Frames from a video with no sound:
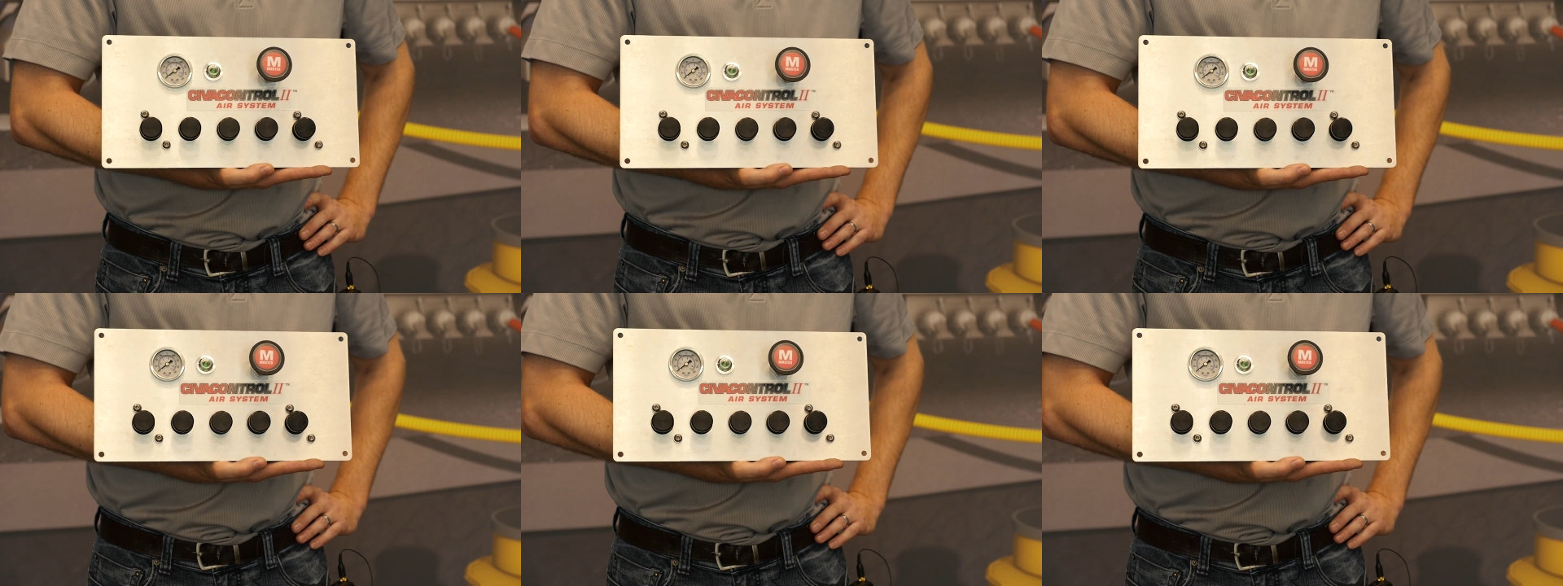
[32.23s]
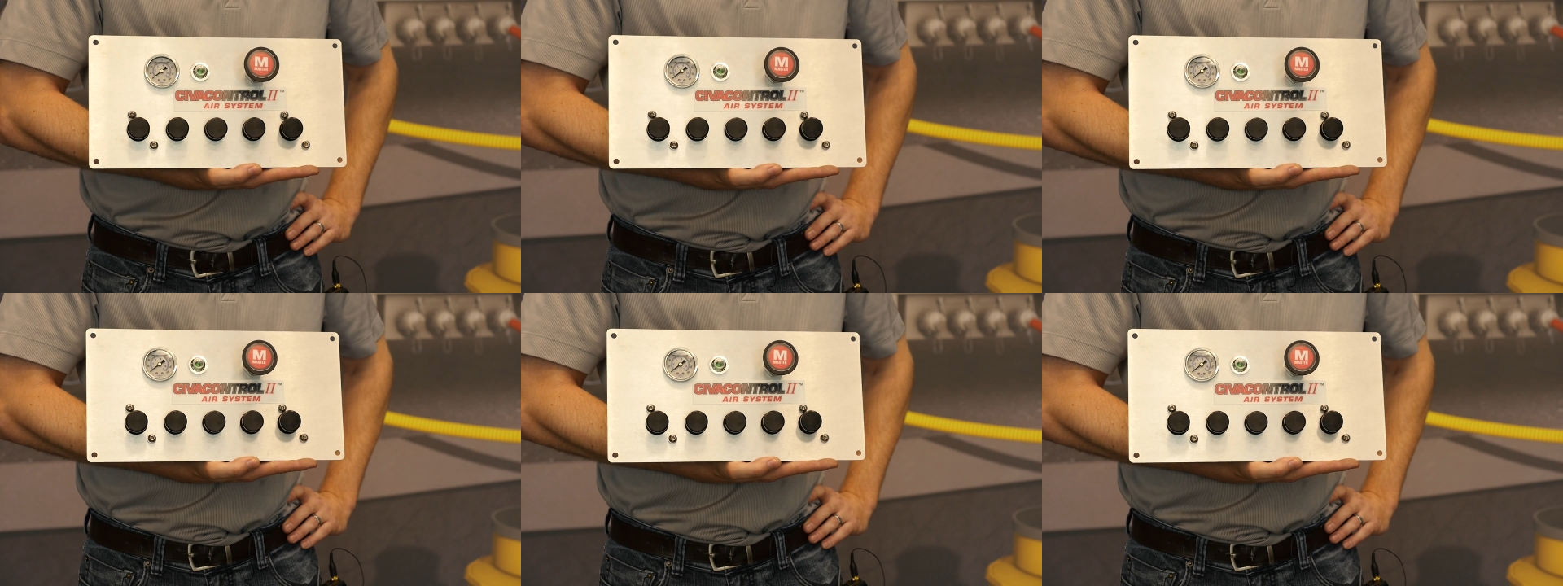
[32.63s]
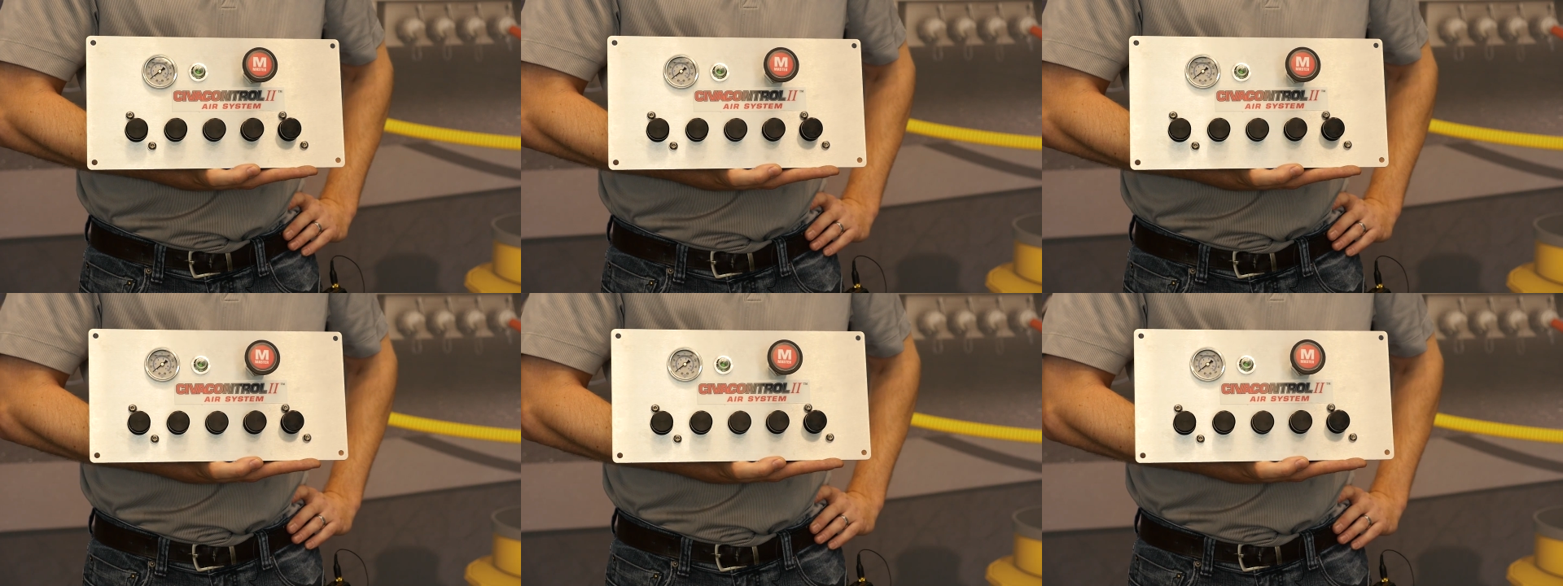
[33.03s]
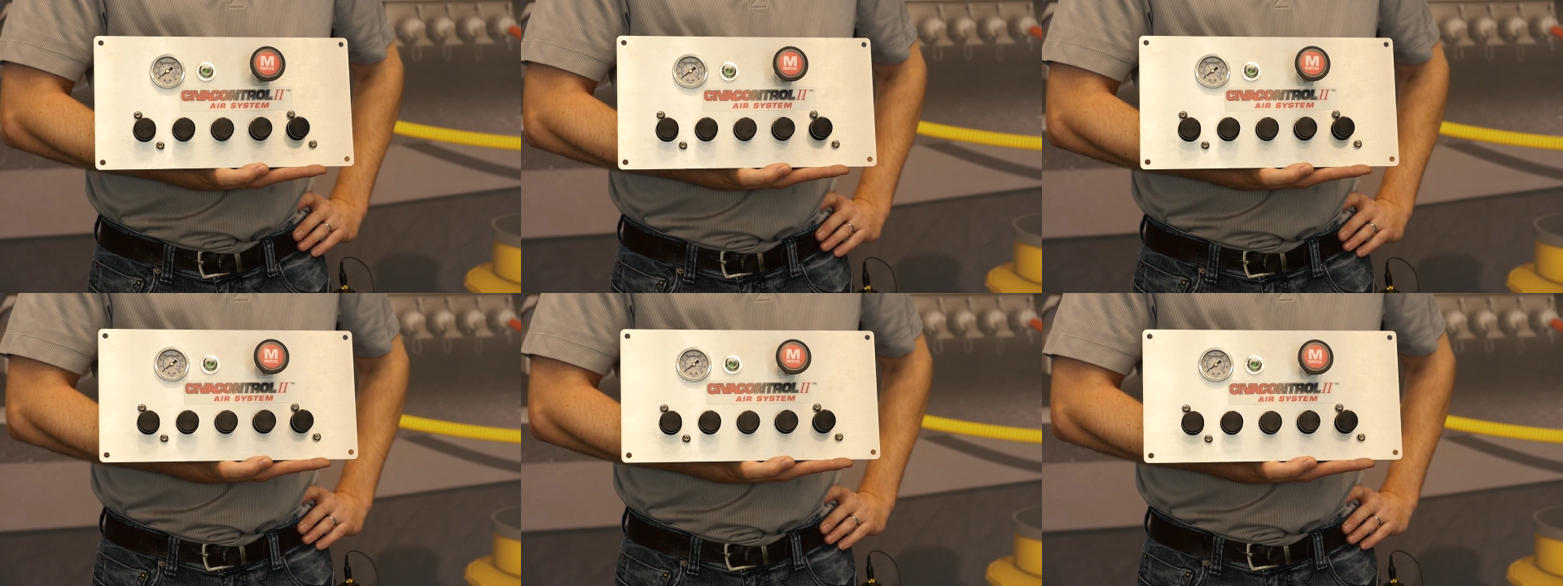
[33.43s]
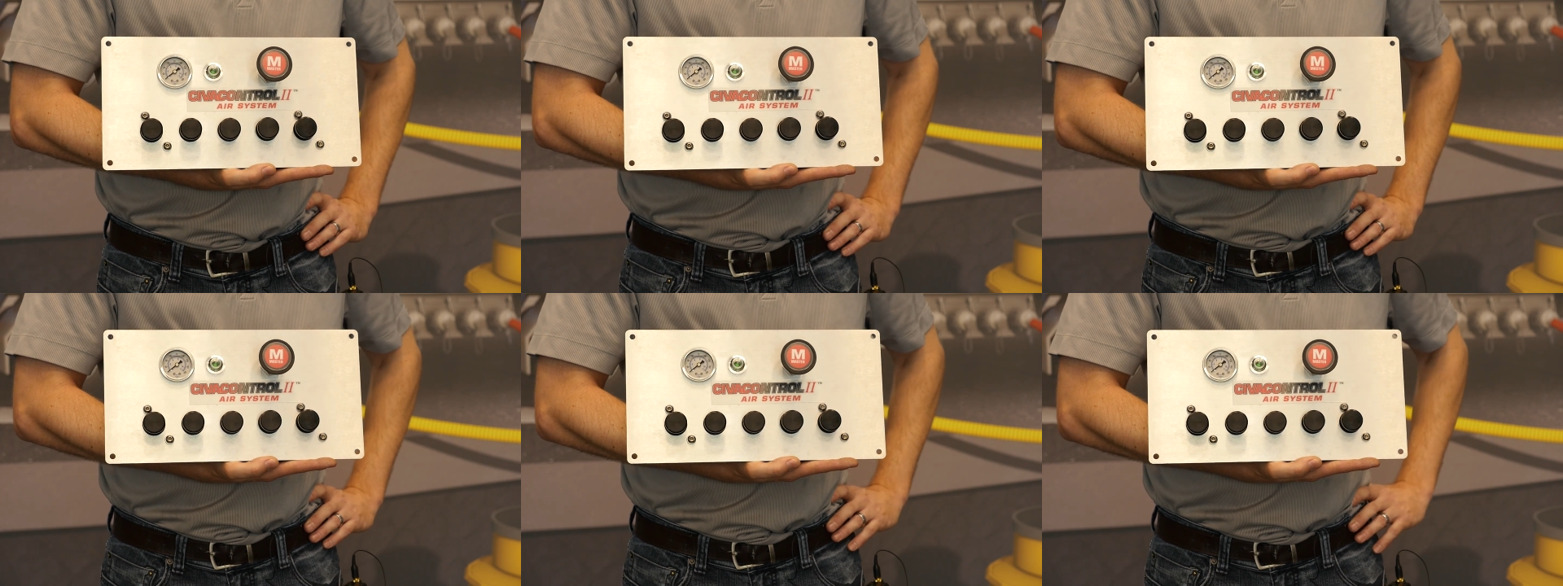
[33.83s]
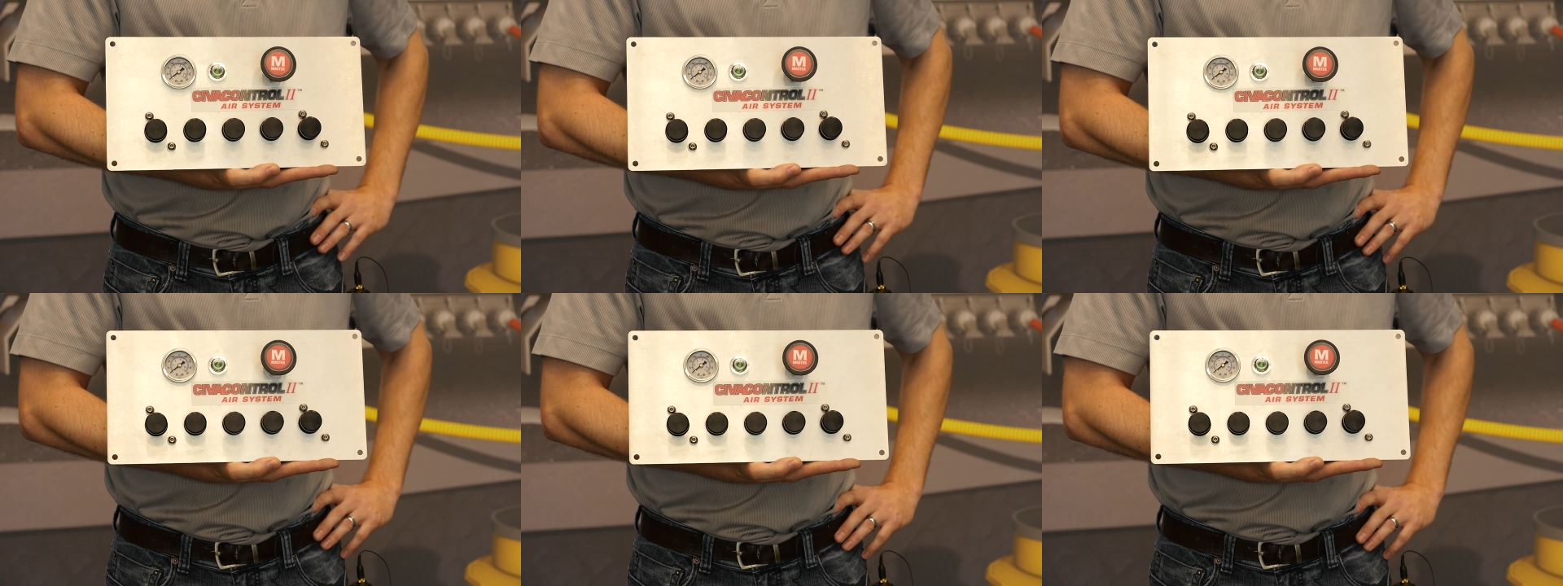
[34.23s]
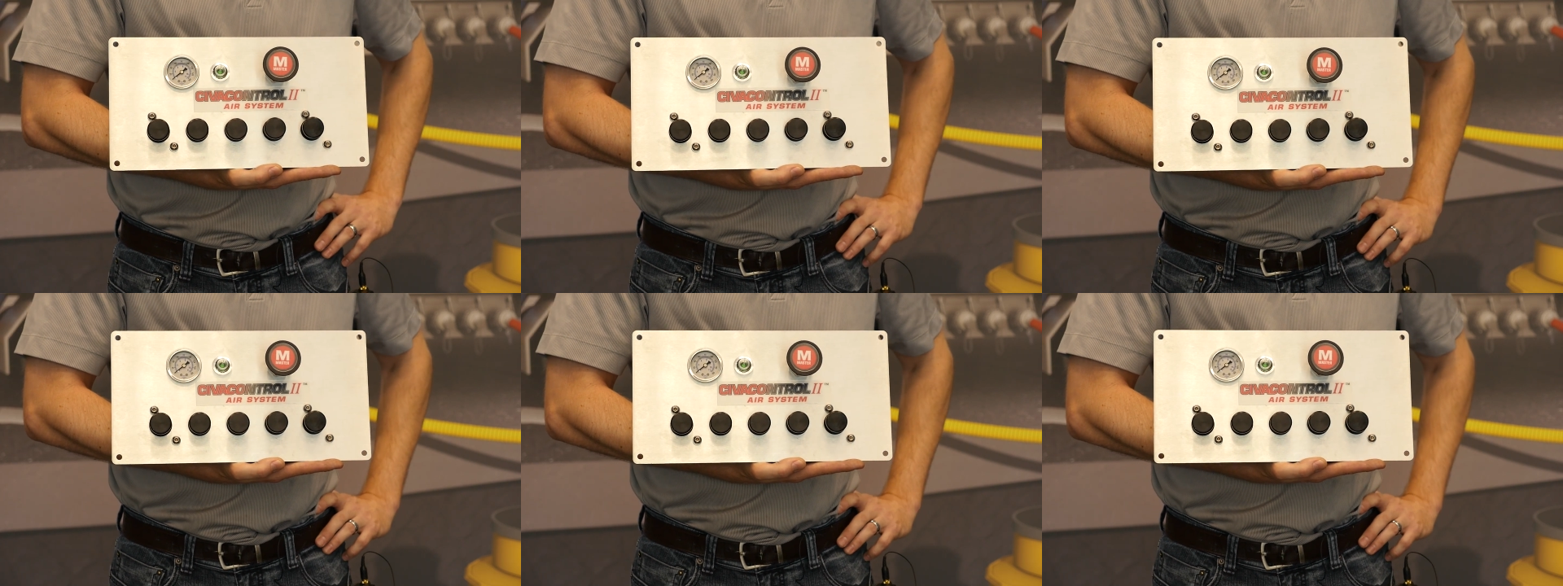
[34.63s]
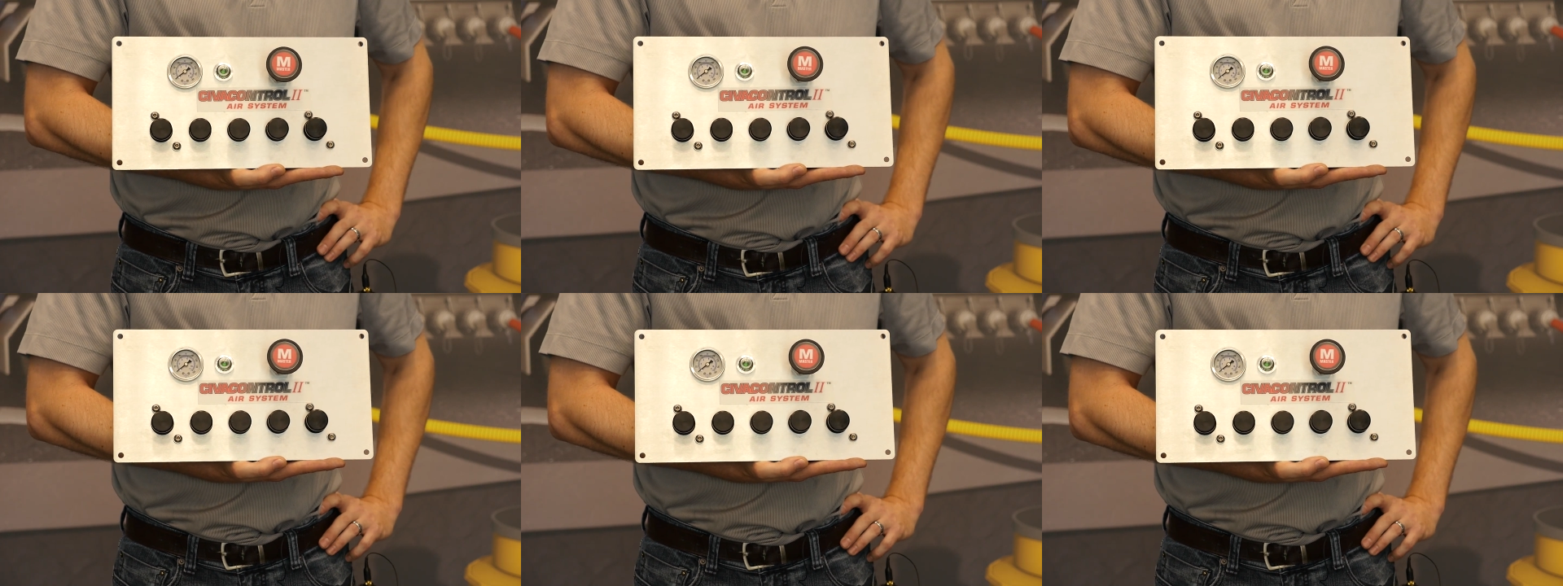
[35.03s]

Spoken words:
(no speaker visible)